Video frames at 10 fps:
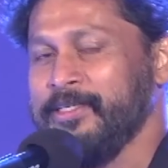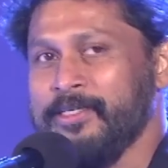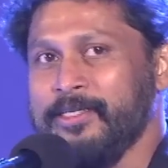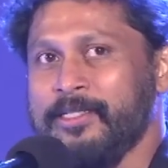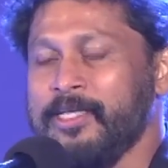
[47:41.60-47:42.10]

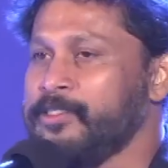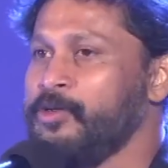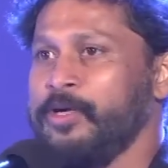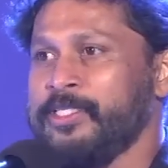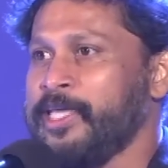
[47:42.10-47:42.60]
There's no
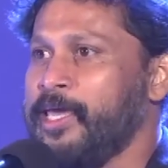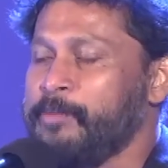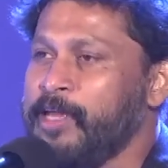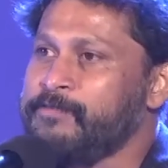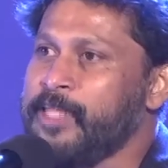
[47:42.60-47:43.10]
escape.
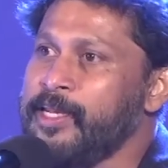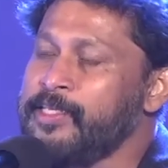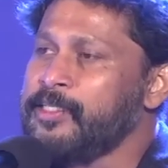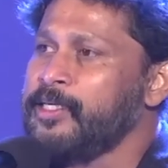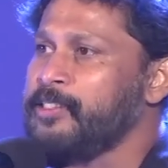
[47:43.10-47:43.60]
If there is
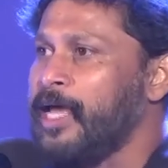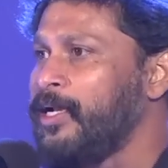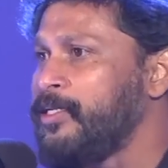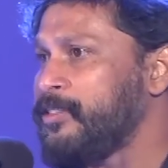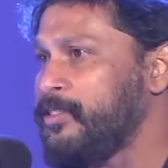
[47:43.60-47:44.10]
a
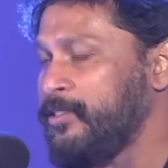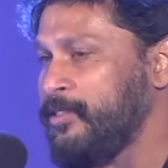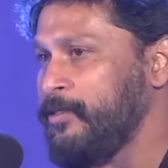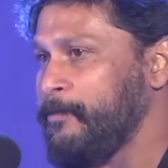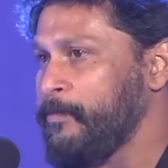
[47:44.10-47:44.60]
talent,
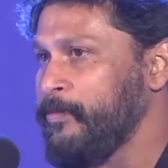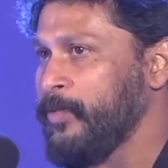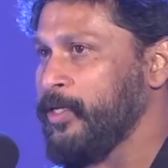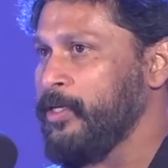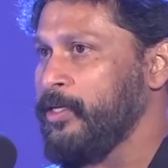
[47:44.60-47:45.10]

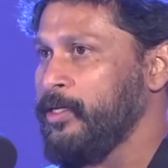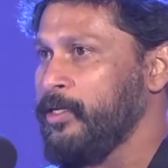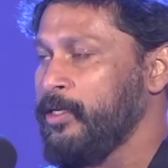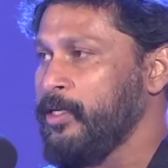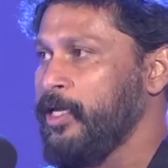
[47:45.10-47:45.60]

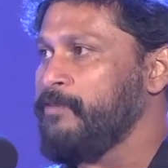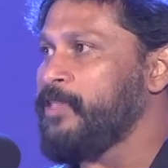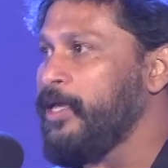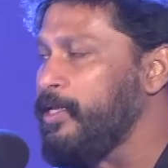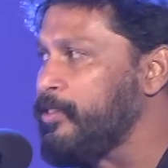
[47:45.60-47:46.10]
if there
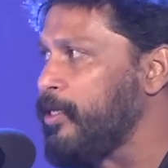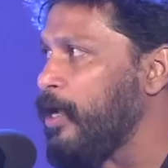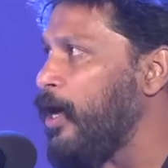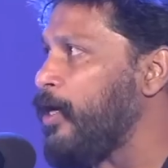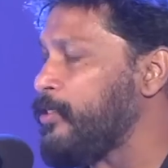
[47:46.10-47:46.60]
is an
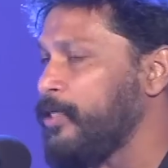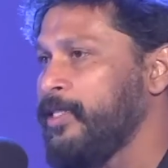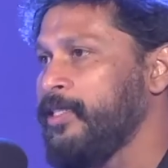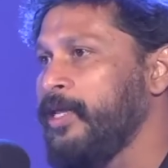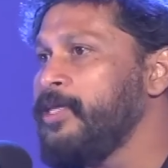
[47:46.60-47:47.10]
art and
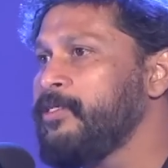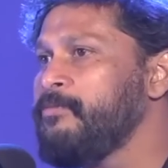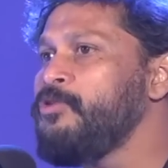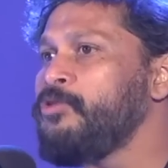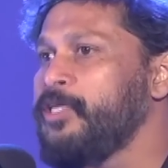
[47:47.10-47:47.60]
there is a
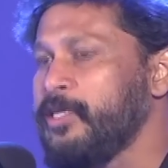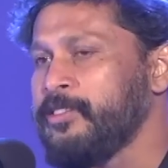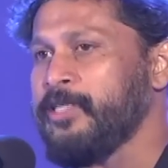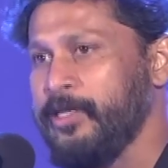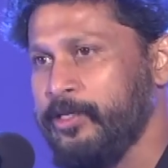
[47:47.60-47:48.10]
music
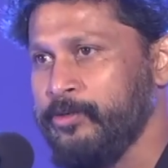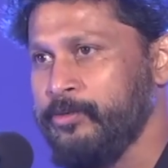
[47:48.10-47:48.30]
inside you,